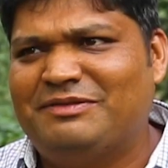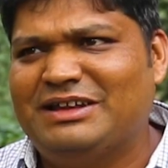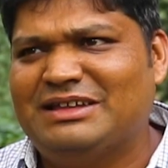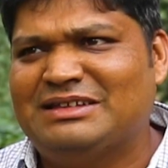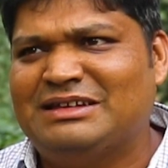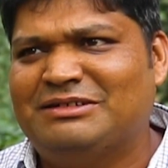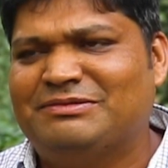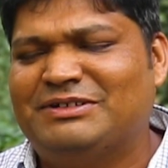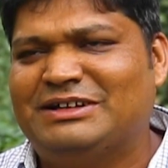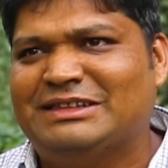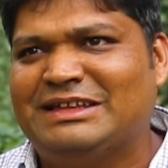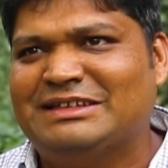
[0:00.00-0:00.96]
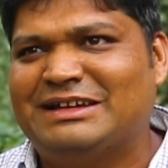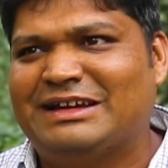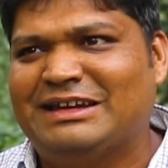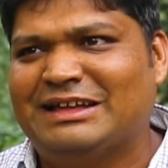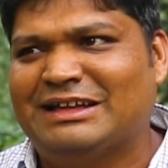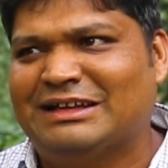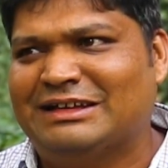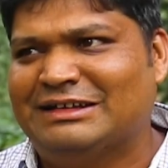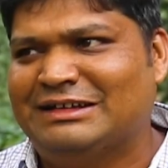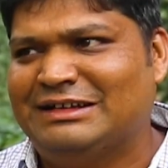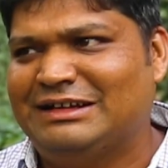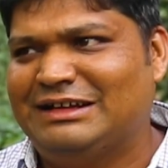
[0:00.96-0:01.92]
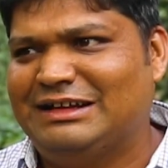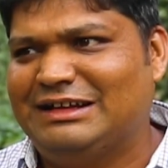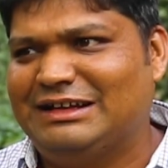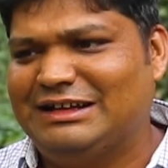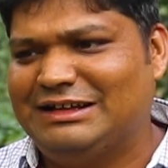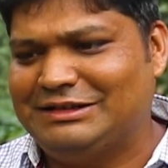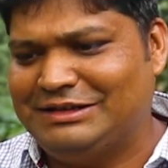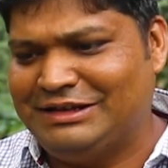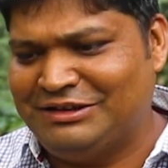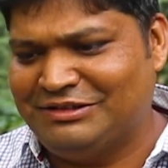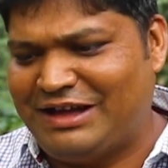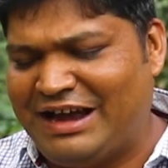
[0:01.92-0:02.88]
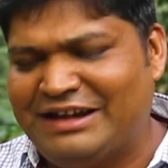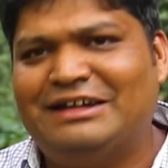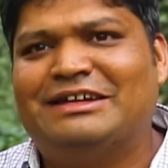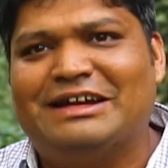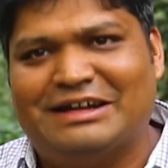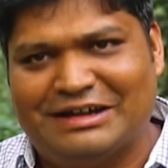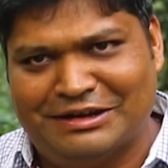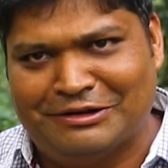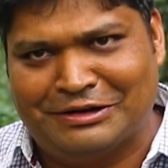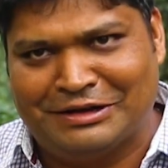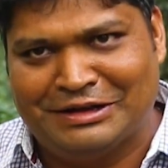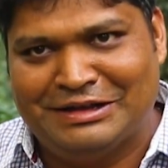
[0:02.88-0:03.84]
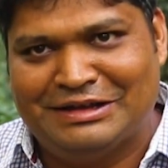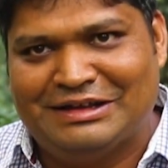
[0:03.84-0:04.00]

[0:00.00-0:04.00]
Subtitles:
Nowadays, things are getting adulterated a lot.